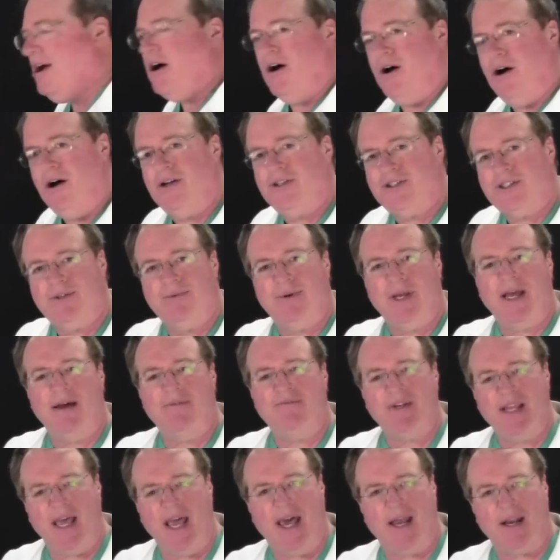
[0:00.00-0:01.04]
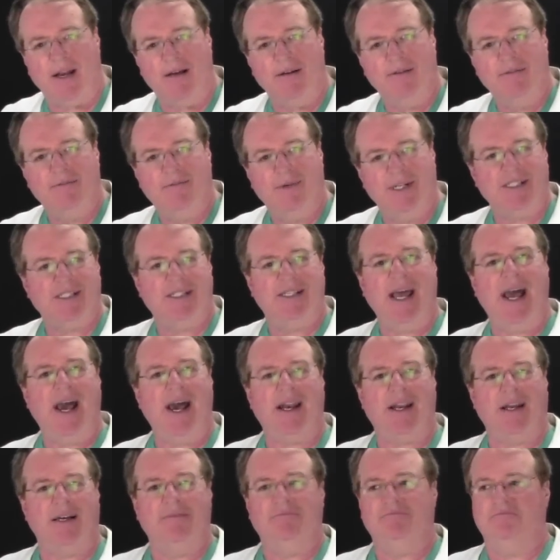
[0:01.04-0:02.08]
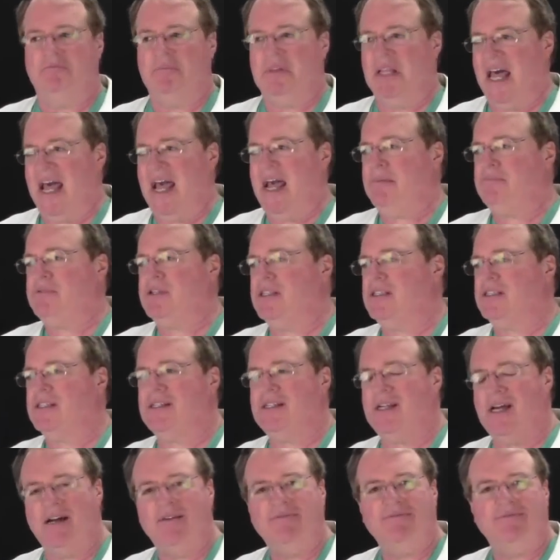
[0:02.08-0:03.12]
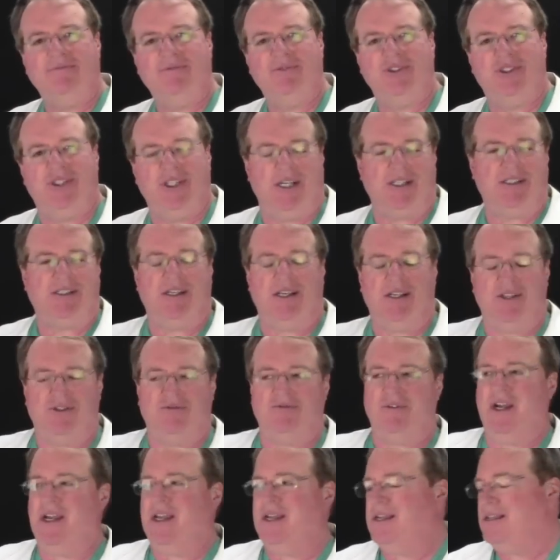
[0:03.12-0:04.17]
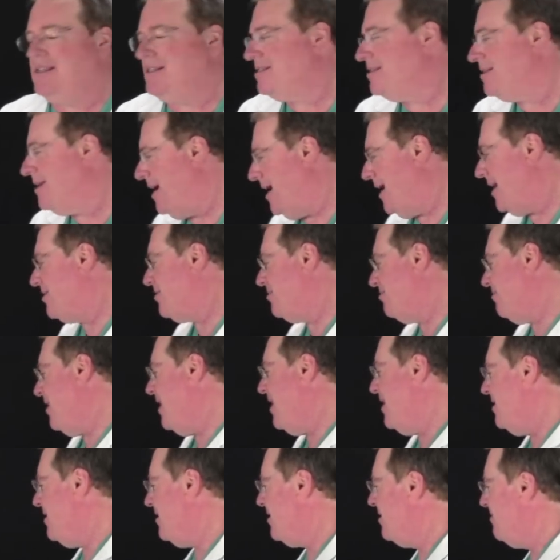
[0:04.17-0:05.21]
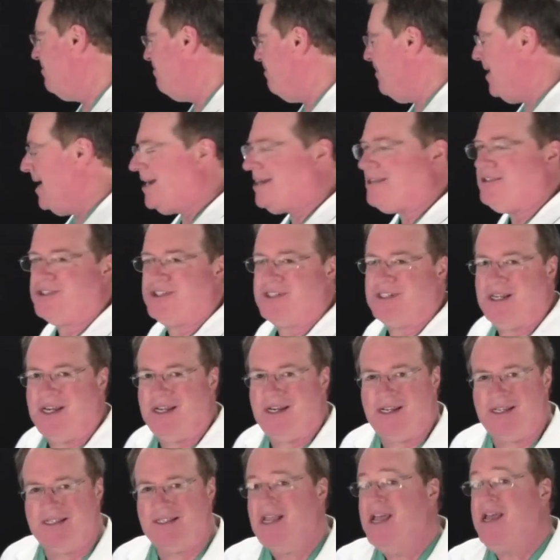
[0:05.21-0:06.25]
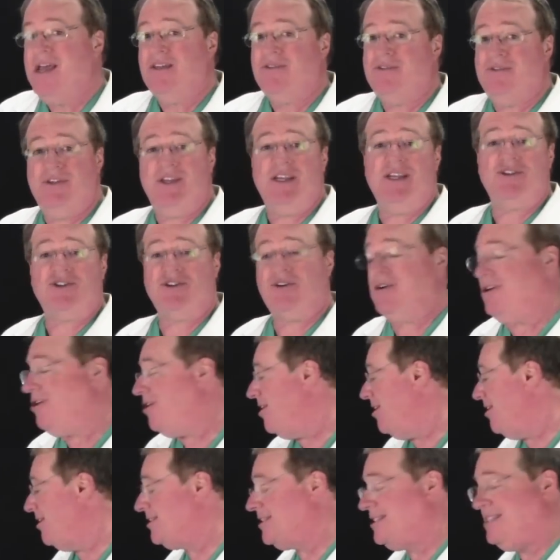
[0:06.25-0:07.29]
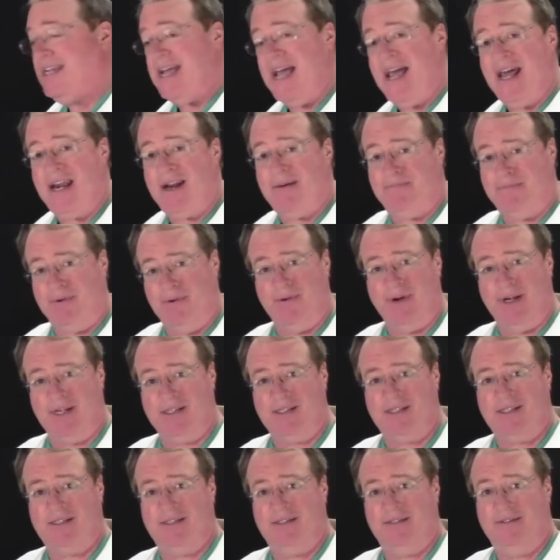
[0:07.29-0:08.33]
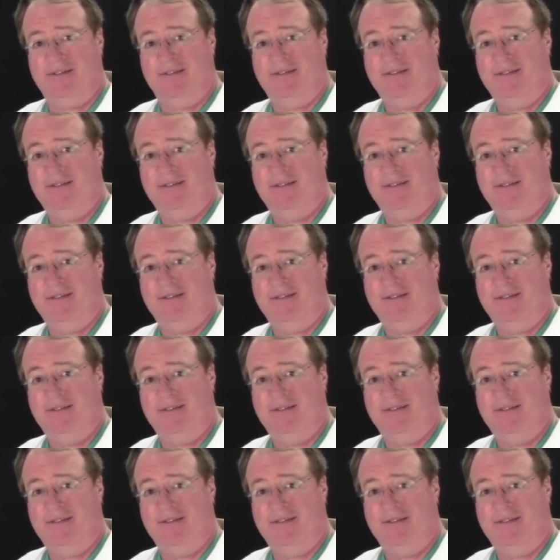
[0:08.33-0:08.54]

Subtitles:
Also, we have data. What's data? Labs and stuff, chest x-rays, medical studies. These are all data points.